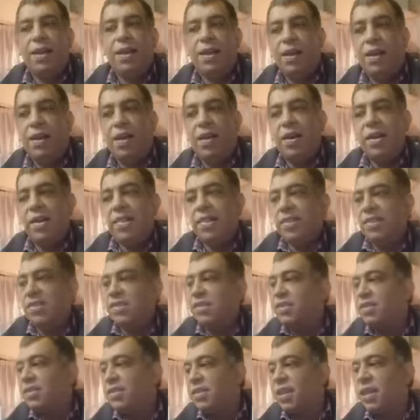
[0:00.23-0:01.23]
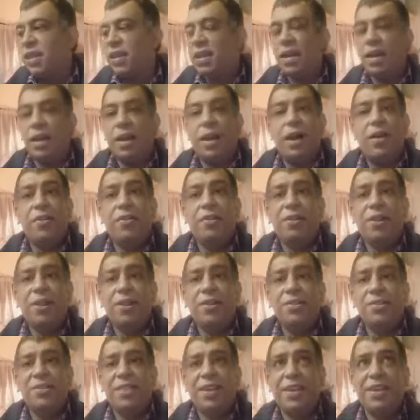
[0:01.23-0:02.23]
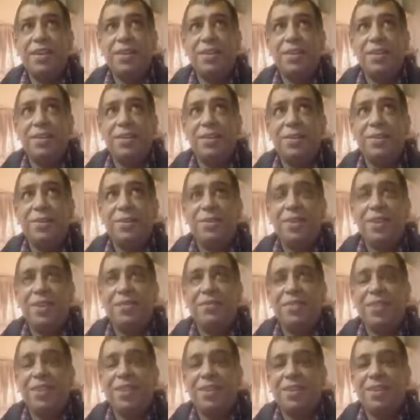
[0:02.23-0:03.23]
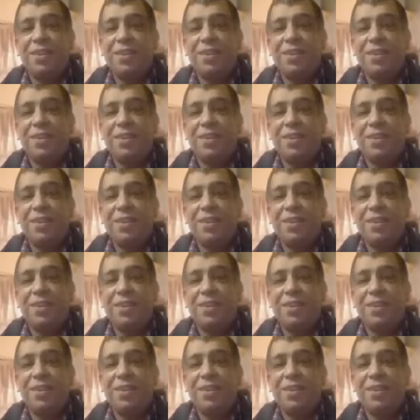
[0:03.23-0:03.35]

Hi, this is Aaron Lote. Good evening.